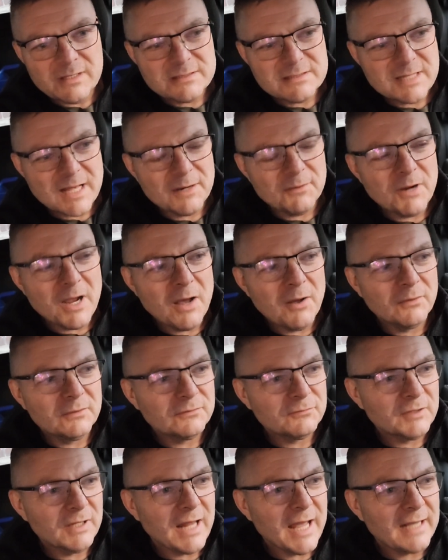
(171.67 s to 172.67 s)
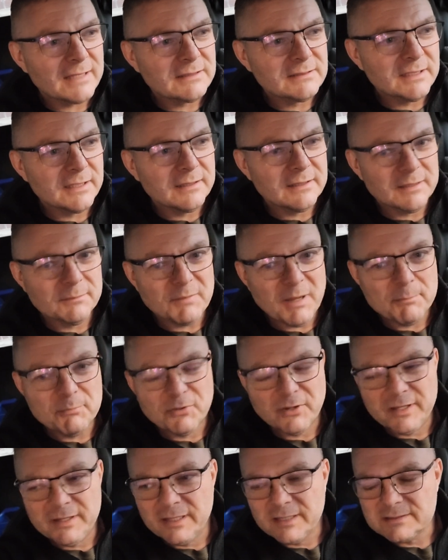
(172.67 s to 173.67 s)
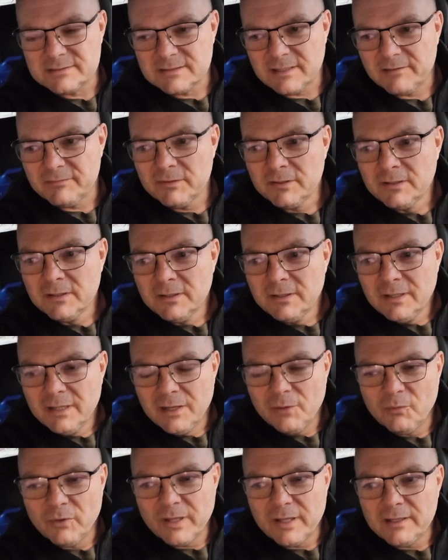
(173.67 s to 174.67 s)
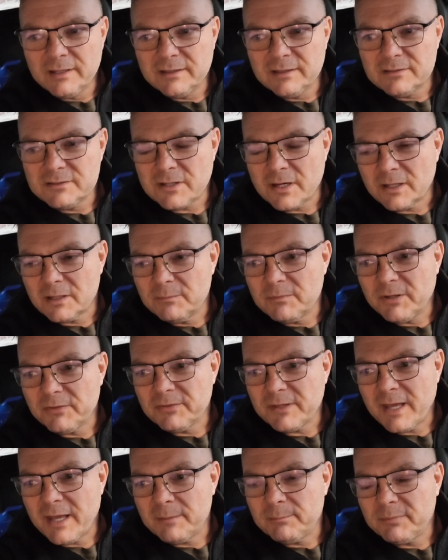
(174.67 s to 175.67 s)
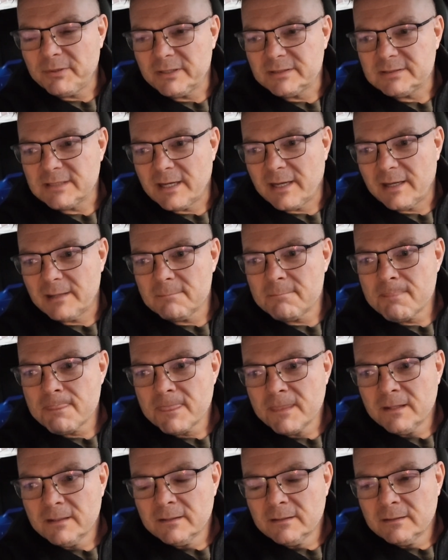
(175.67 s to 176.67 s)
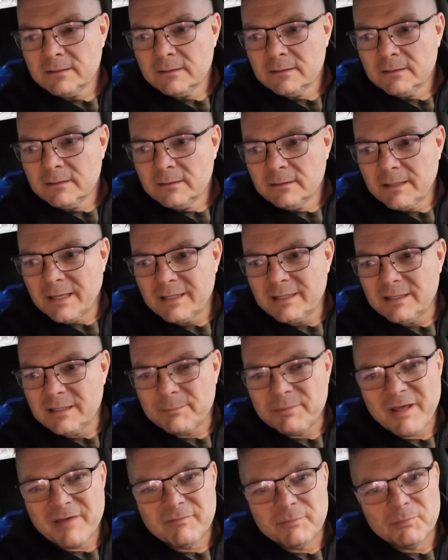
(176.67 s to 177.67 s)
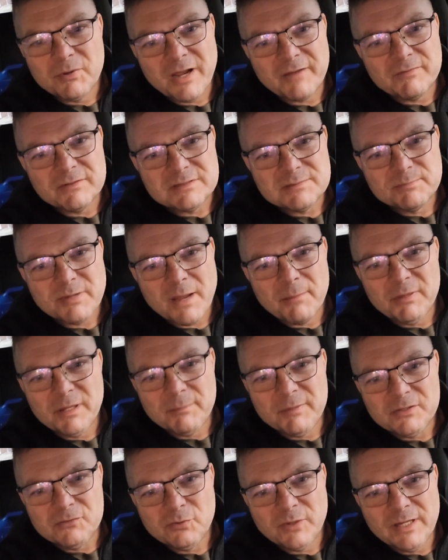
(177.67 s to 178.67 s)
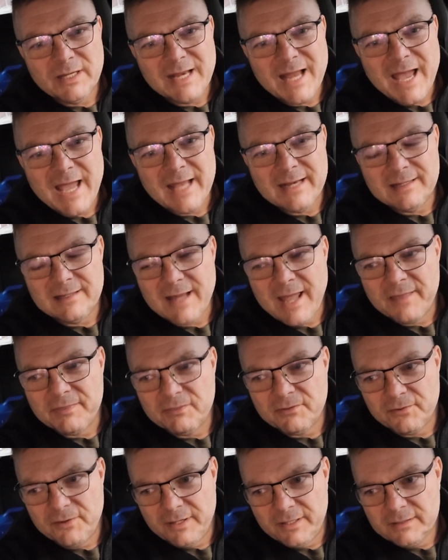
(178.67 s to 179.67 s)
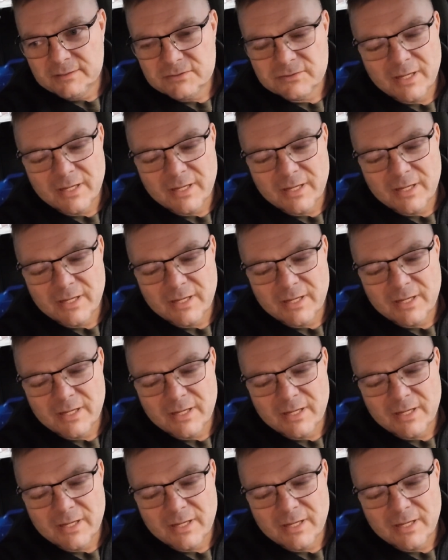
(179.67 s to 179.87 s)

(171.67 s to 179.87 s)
sat around relaxing, did my breathing and stuff, and we'll get into talking about that. But ended up having breakfast probably between 9 and 9:30.